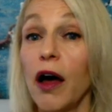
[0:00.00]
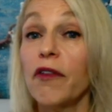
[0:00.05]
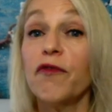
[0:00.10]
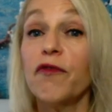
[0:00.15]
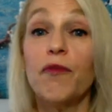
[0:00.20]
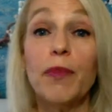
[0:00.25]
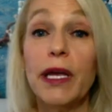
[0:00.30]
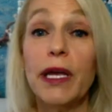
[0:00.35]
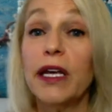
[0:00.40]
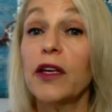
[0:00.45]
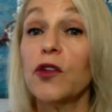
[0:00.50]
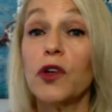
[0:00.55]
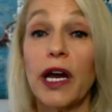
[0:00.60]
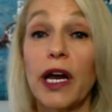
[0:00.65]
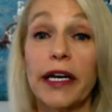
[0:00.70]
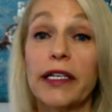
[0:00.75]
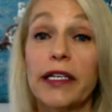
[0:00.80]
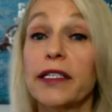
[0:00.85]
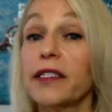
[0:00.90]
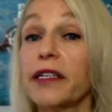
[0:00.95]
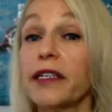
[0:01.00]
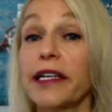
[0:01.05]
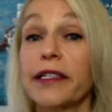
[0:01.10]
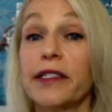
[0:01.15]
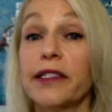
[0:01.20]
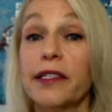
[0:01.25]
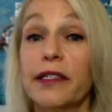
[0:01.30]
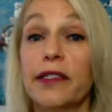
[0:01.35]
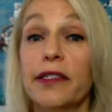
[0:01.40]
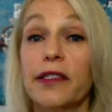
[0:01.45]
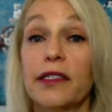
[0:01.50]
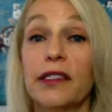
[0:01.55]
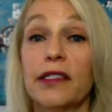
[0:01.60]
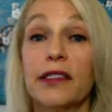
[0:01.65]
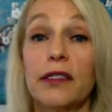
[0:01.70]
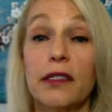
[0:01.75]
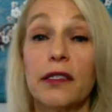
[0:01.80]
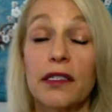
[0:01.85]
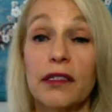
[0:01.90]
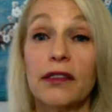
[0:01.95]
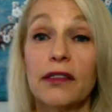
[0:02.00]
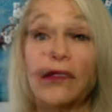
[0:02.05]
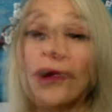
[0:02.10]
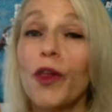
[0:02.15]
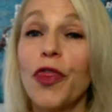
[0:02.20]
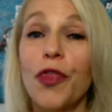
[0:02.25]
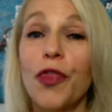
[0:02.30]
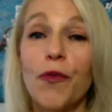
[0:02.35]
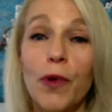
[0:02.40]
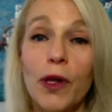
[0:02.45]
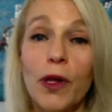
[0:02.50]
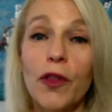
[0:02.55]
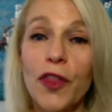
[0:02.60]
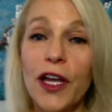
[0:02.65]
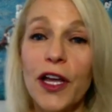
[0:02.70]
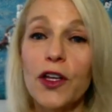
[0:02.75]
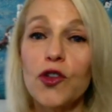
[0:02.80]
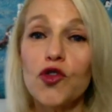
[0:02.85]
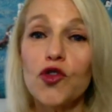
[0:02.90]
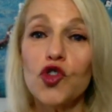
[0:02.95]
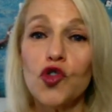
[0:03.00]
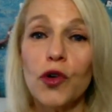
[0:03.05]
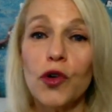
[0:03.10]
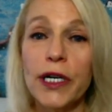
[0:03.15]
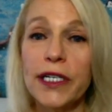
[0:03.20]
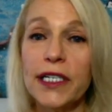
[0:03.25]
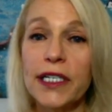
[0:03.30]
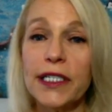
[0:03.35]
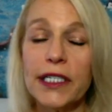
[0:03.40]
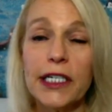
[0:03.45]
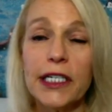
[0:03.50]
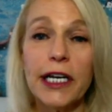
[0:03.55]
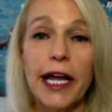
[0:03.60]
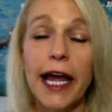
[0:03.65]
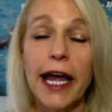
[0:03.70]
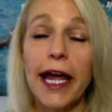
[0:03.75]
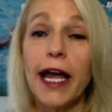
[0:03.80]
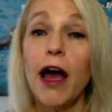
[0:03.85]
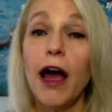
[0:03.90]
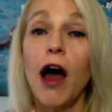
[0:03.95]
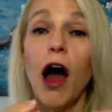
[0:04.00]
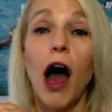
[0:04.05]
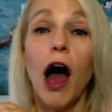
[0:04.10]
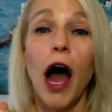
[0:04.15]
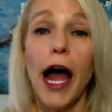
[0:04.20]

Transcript: of being united states citizens we're thrilled that you joined us today